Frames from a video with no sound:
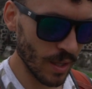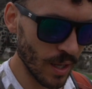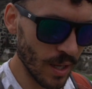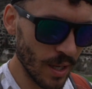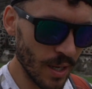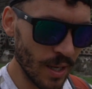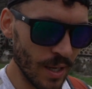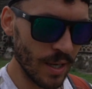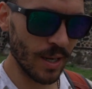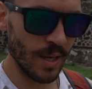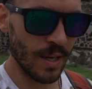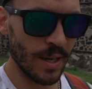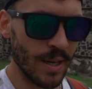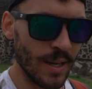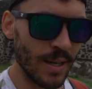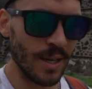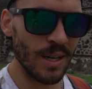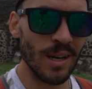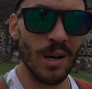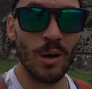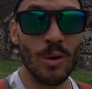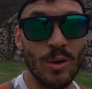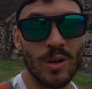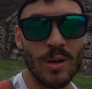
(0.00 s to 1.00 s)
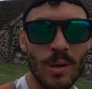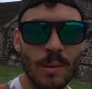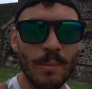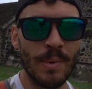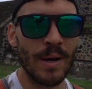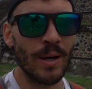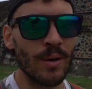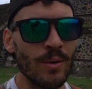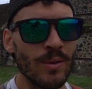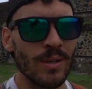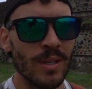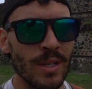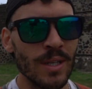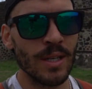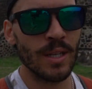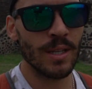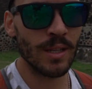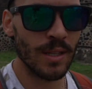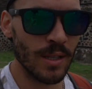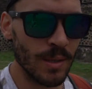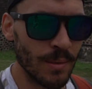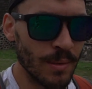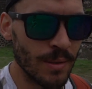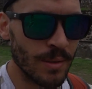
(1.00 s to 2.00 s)
or about
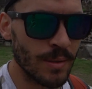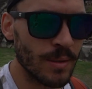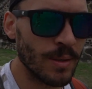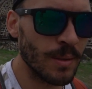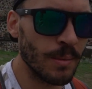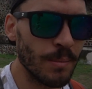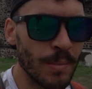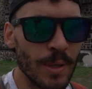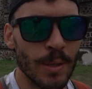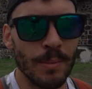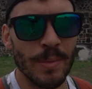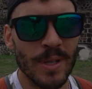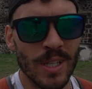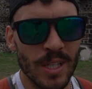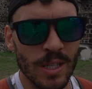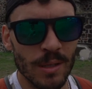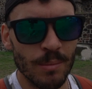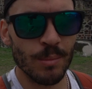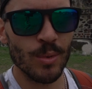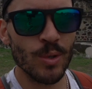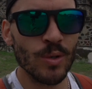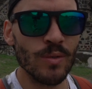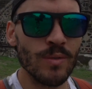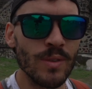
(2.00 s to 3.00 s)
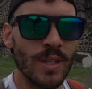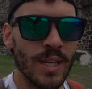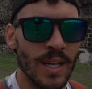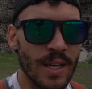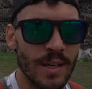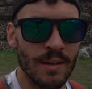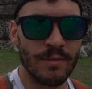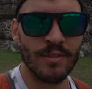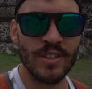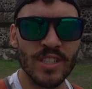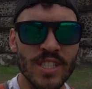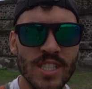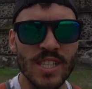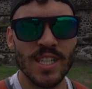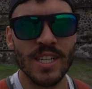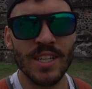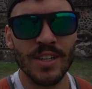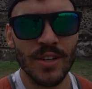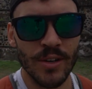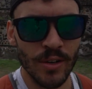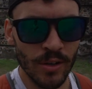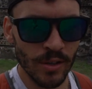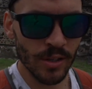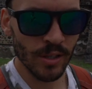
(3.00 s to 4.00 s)
the Pyramid of the Moon that I
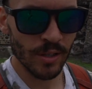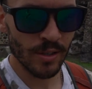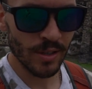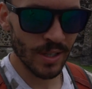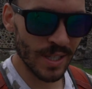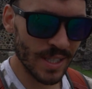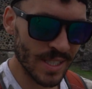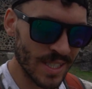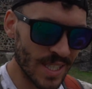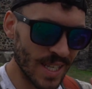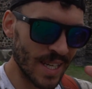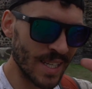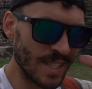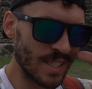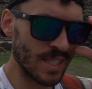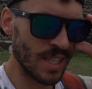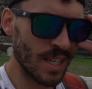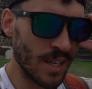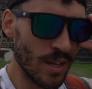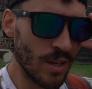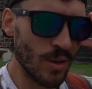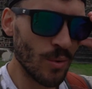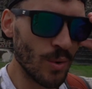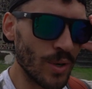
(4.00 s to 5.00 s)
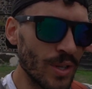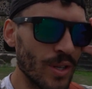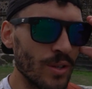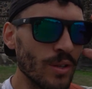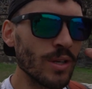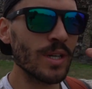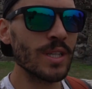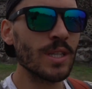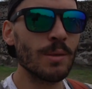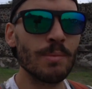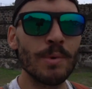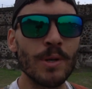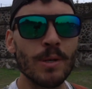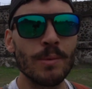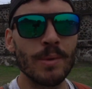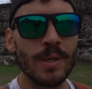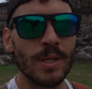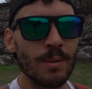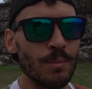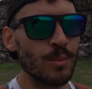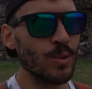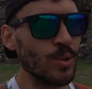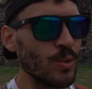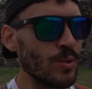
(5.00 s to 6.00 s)
visited earlier is that when you look at the Pyramid of
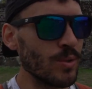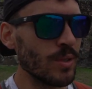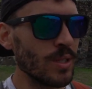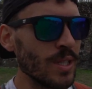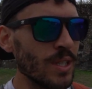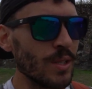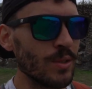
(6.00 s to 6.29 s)
the Moon,